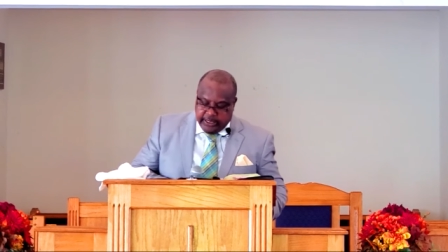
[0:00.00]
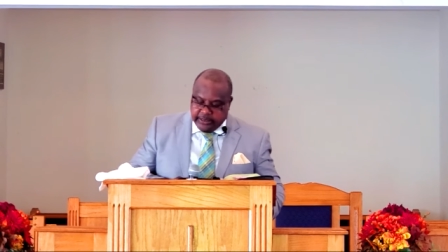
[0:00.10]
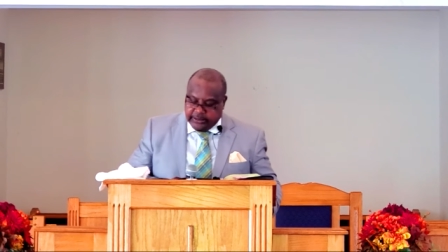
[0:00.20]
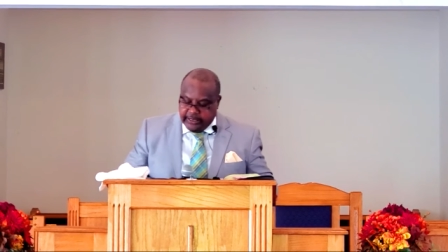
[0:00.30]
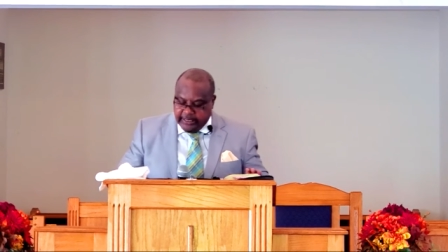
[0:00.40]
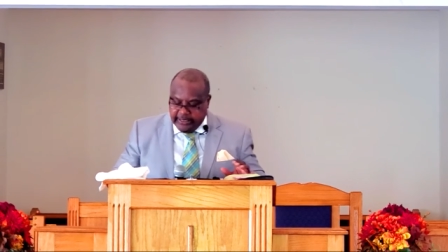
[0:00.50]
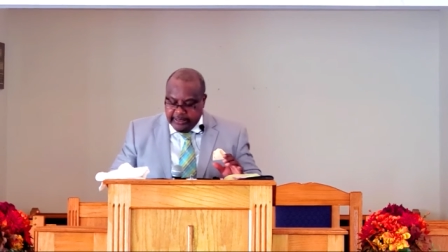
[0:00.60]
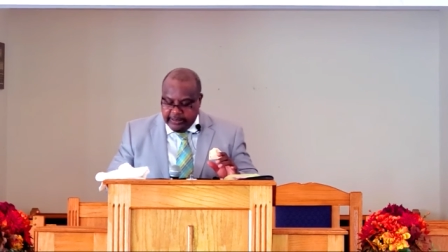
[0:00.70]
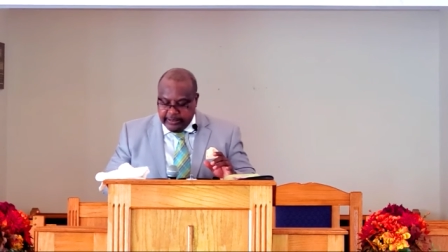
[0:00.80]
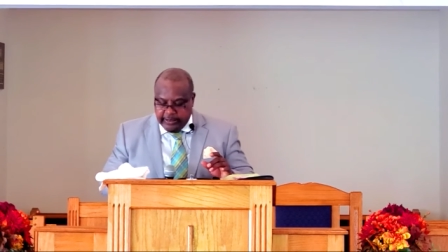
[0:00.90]

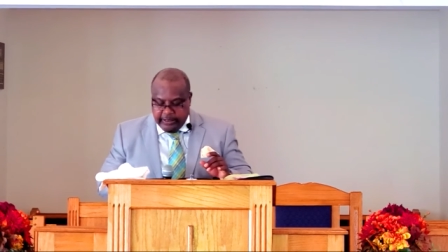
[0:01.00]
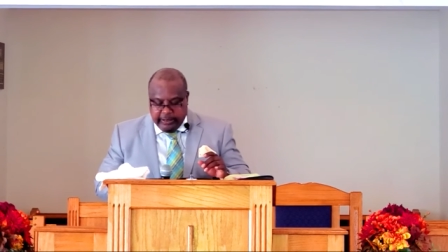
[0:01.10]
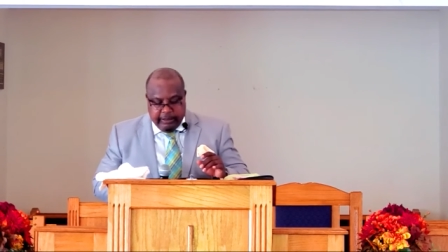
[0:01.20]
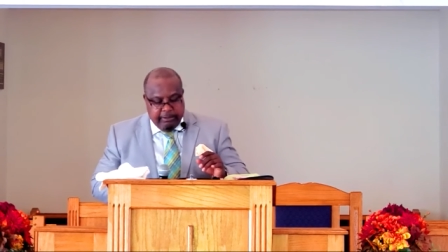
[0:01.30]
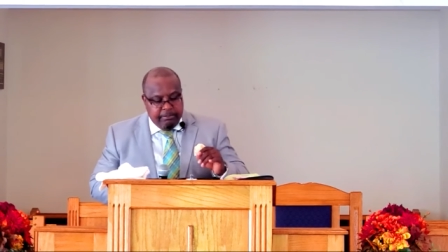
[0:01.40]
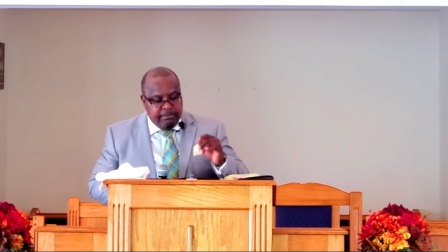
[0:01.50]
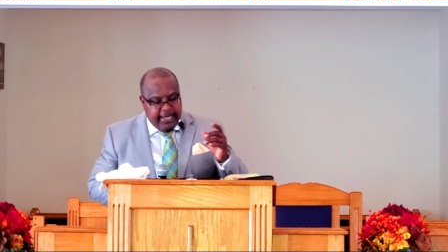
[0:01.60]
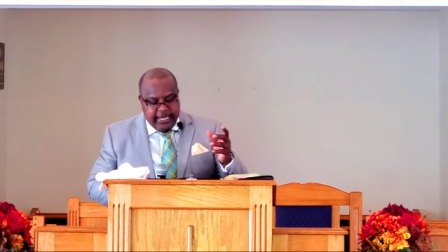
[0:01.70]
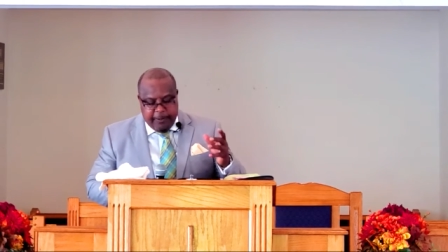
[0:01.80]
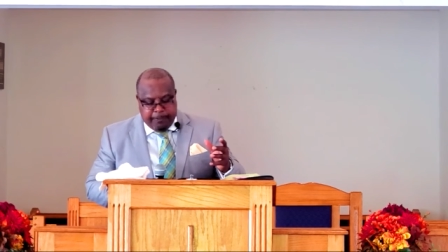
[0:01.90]
See,
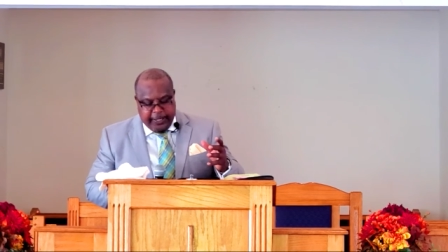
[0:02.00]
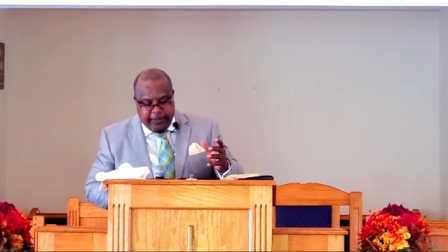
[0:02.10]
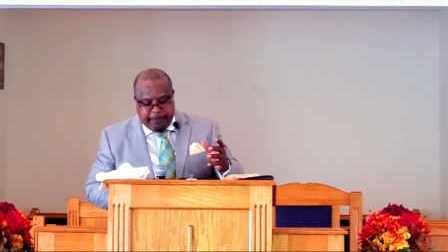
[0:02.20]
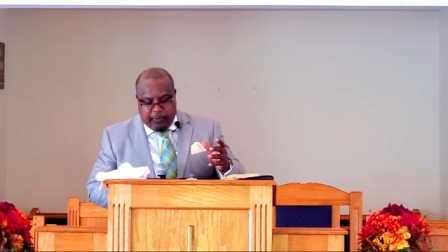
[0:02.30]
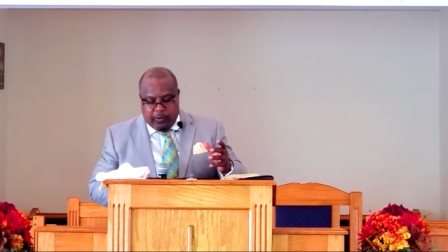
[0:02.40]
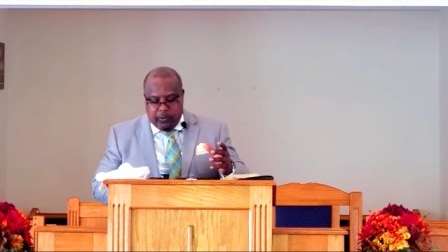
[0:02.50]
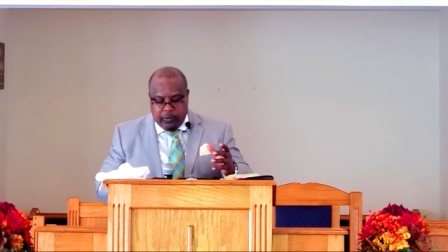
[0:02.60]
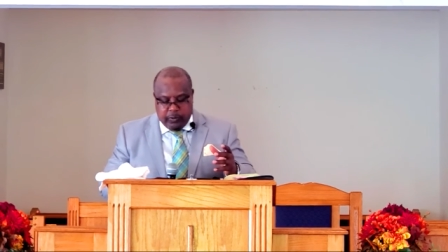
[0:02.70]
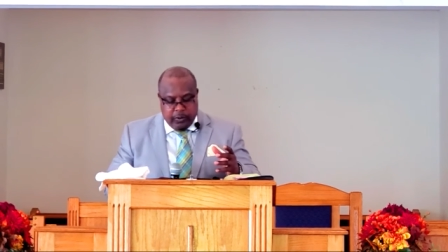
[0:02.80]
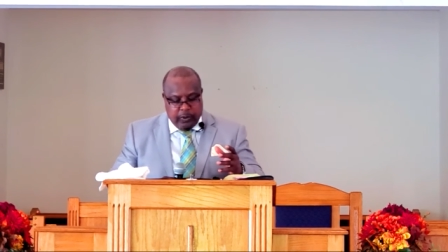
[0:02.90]
many
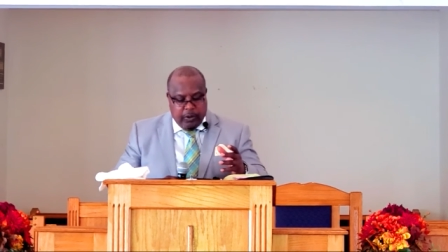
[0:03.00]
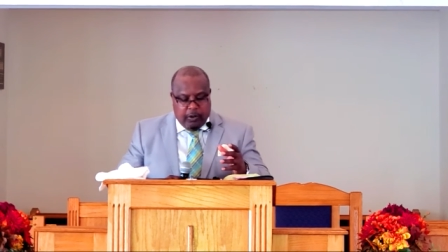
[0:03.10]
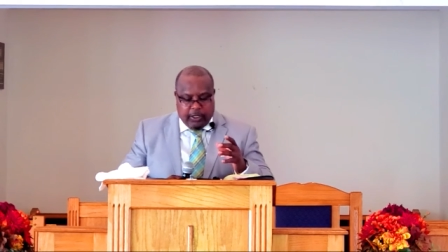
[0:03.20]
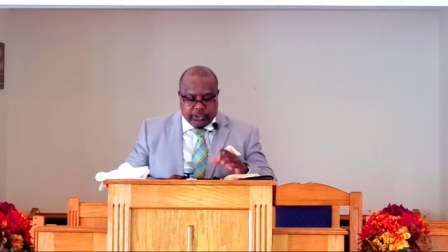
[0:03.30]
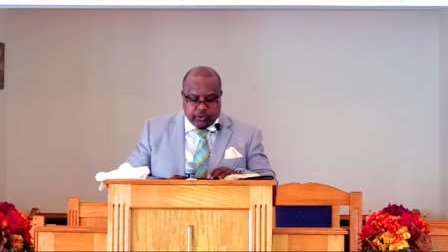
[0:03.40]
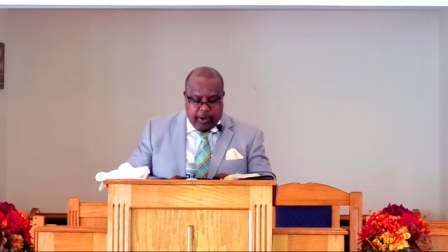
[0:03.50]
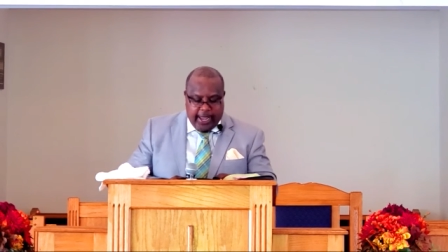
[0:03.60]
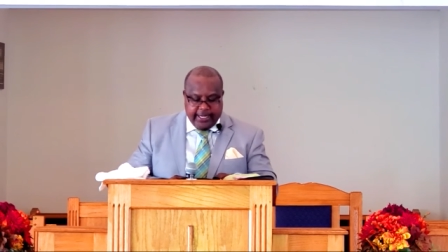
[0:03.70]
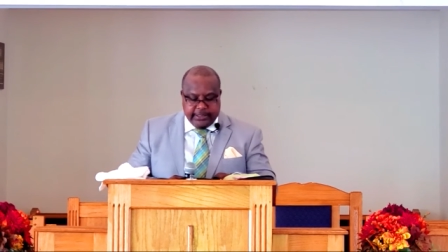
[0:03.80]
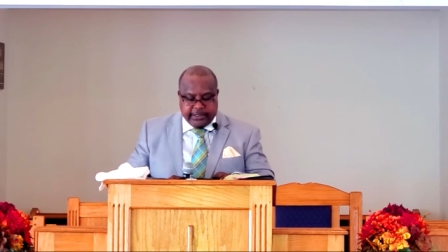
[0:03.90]
people are
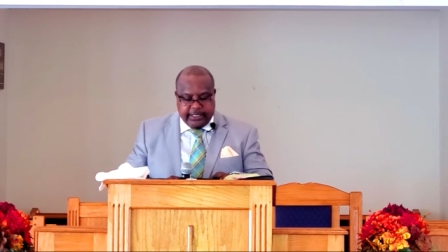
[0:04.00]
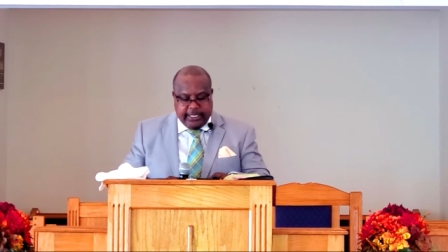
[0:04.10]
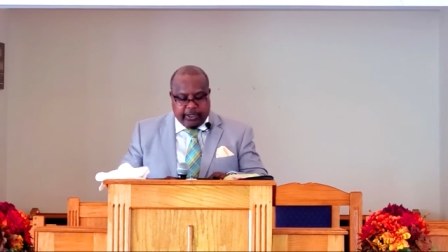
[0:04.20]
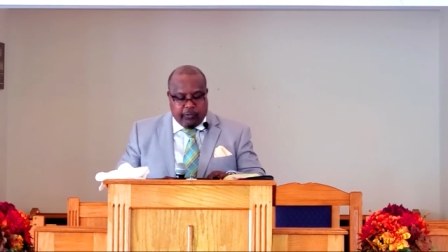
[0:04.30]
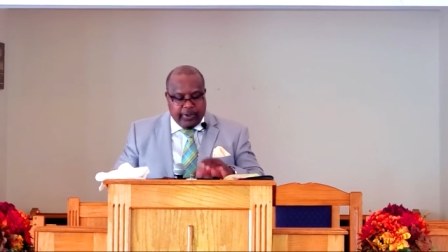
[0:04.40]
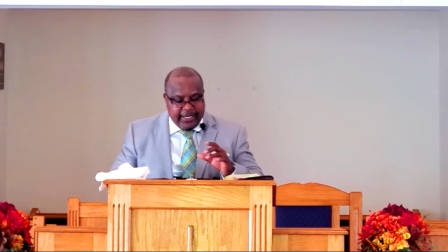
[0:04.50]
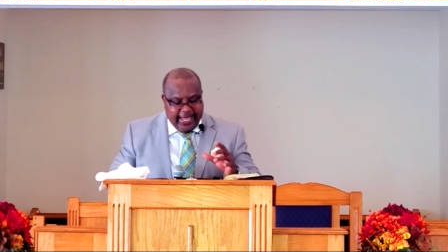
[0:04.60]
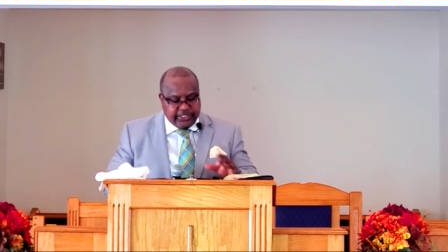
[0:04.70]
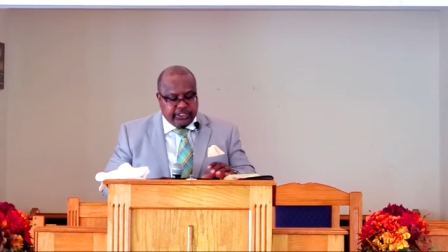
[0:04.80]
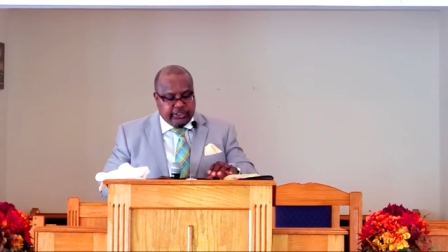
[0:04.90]
trying to get a
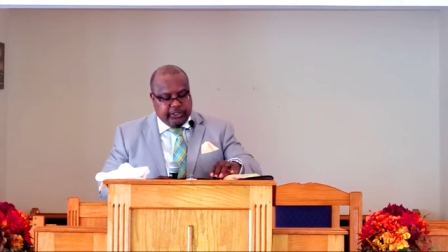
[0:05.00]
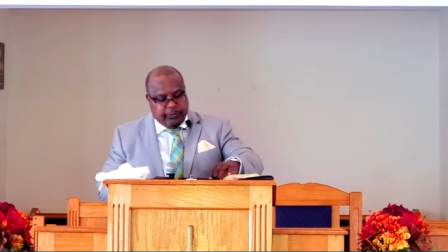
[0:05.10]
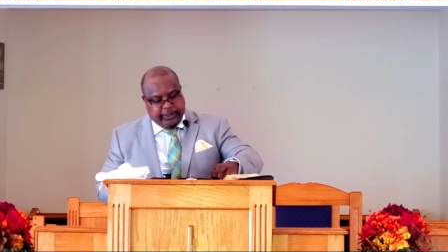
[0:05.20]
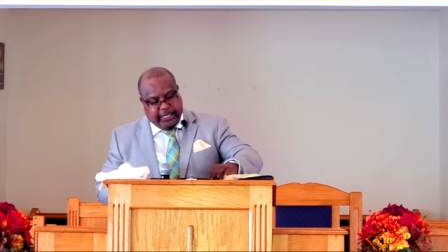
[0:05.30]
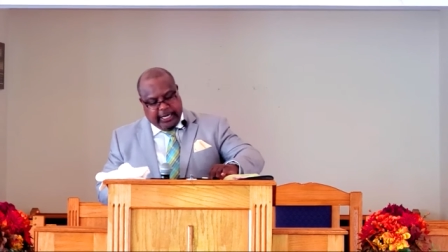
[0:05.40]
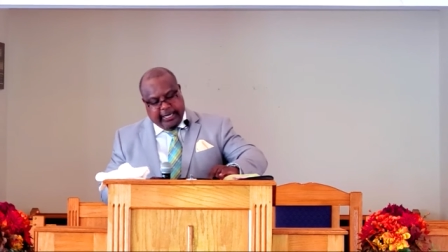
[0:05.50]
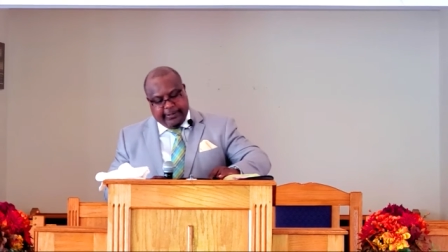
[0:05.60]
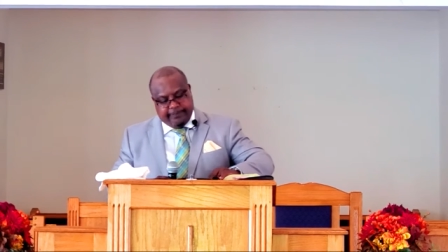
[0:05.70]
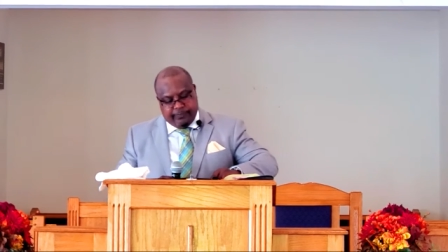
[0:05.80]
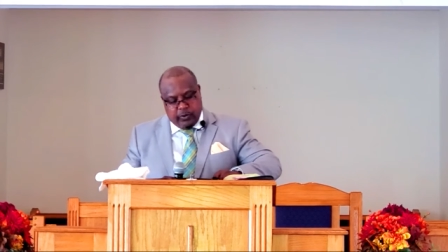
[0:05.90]
relationship with
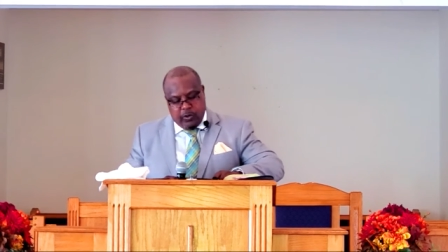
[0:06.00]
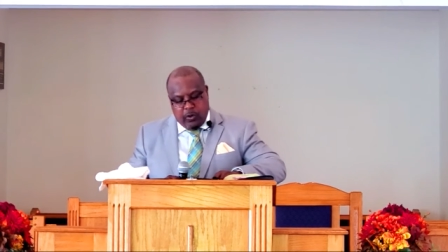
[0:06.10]
God,